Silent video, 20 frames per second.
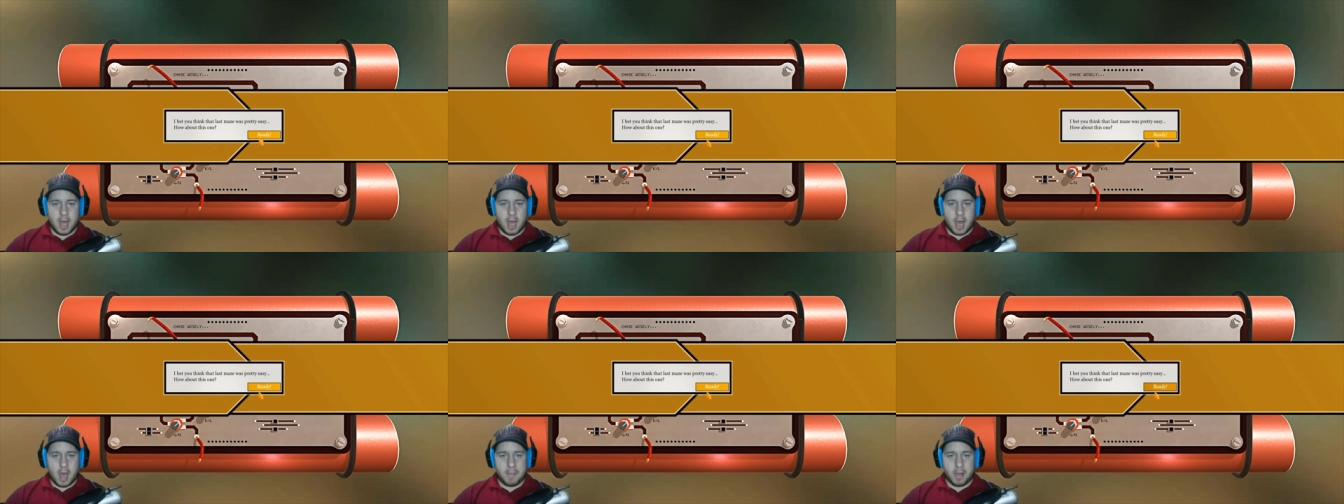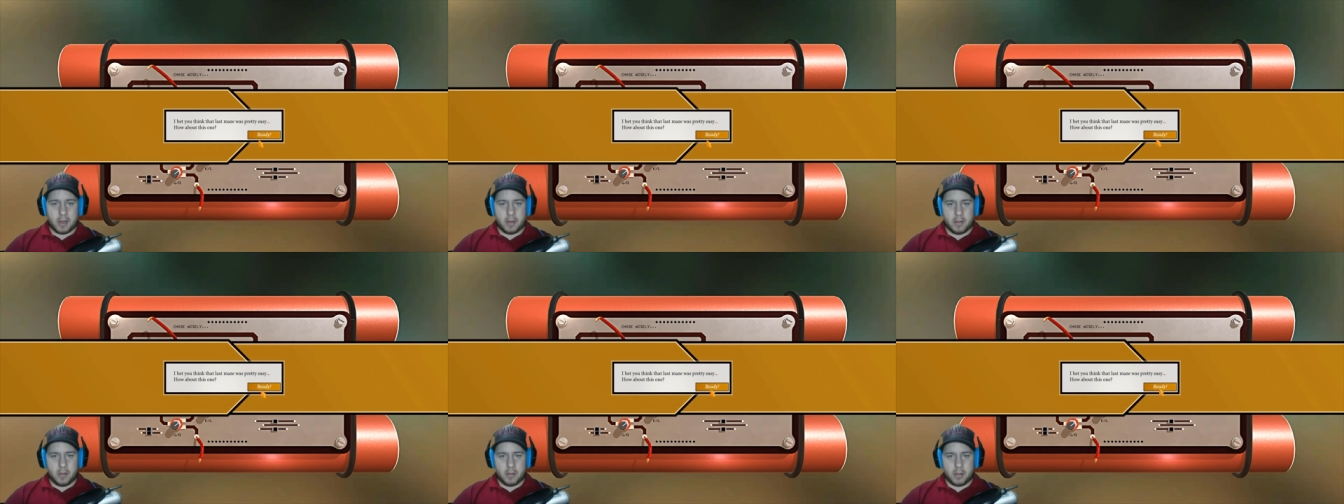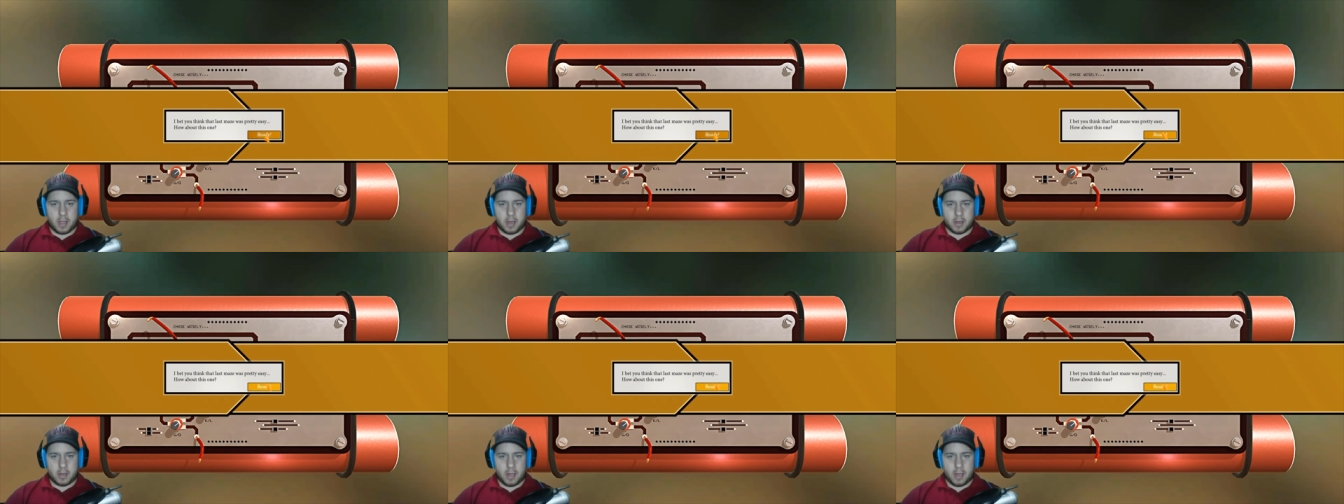I bet you
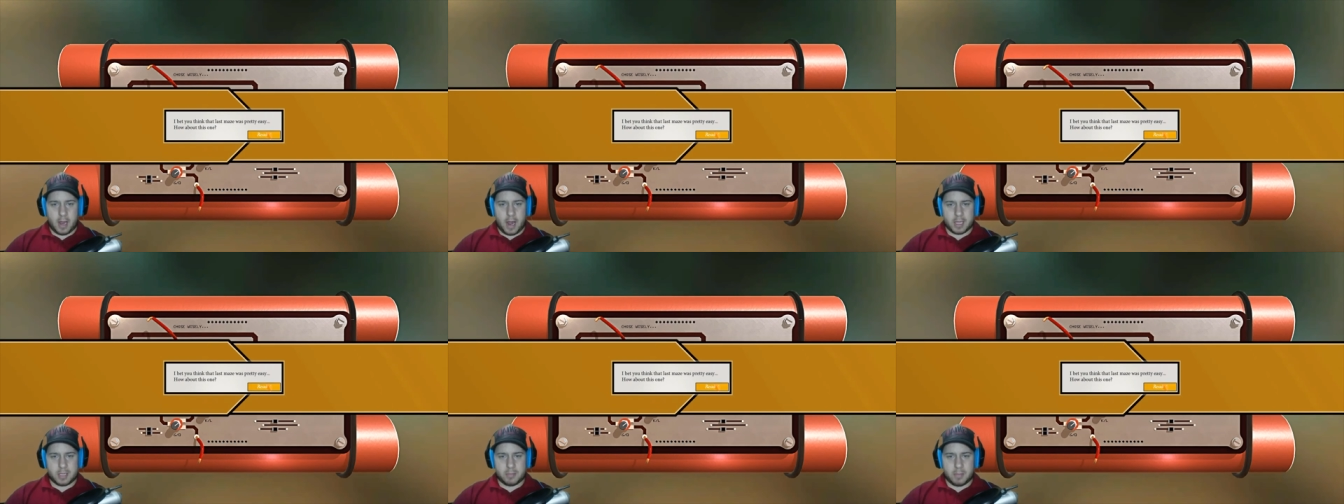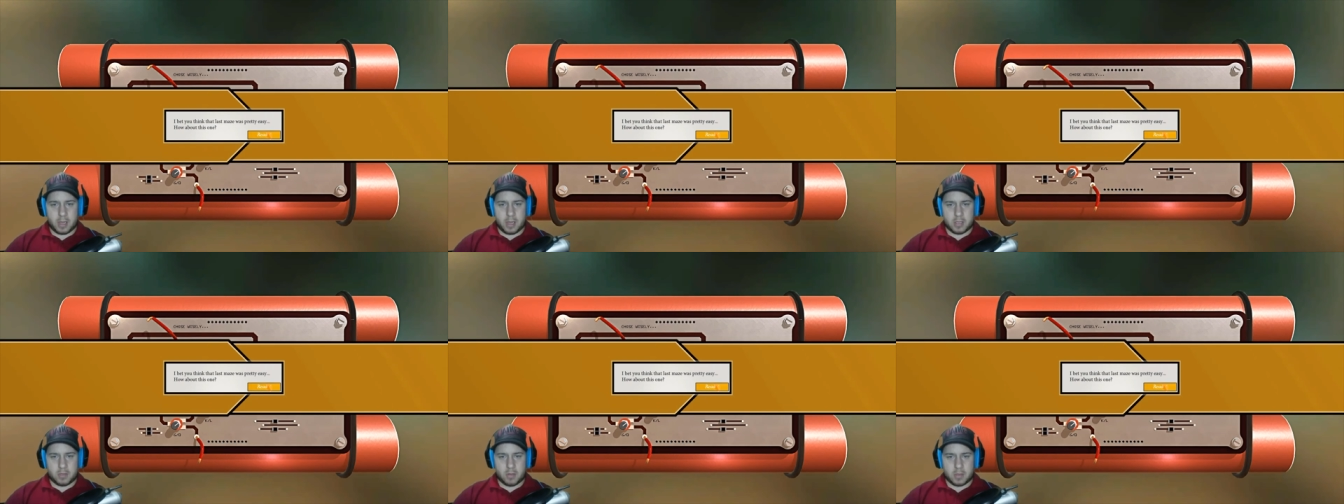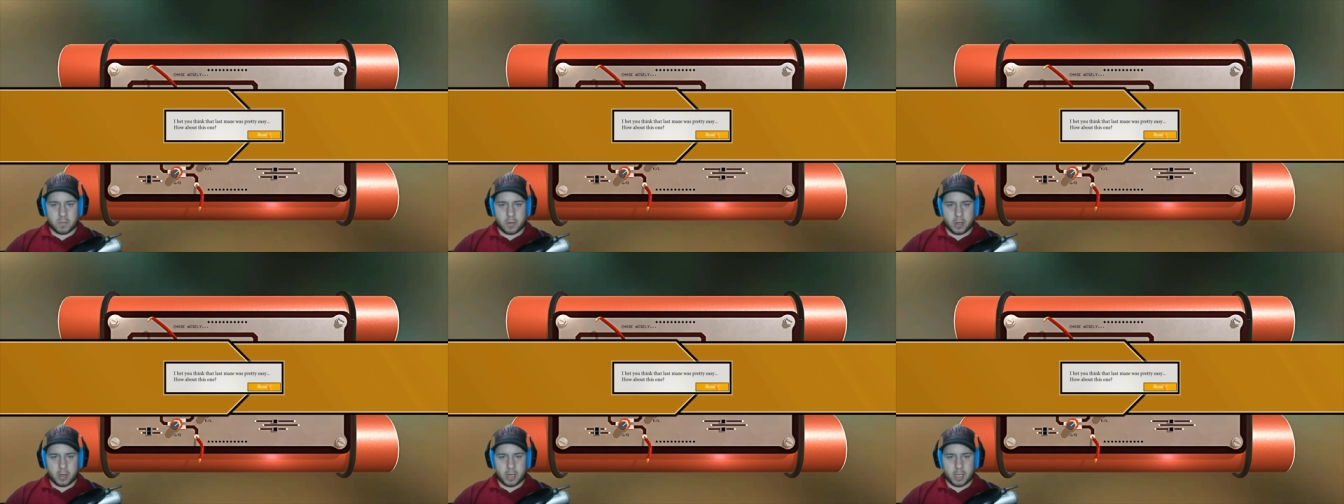think the last maze was
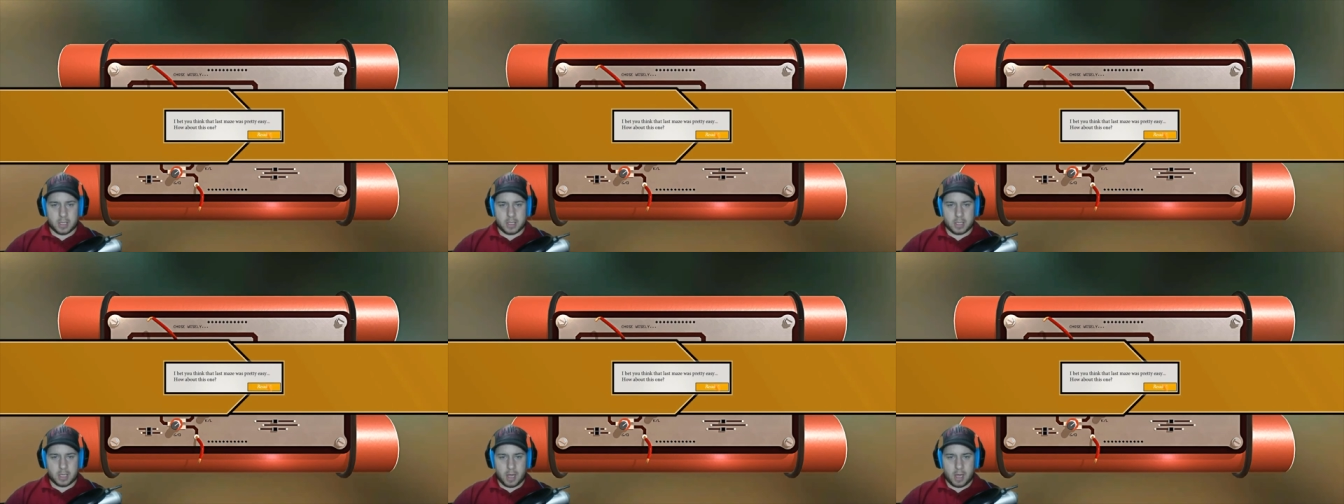pretty easy.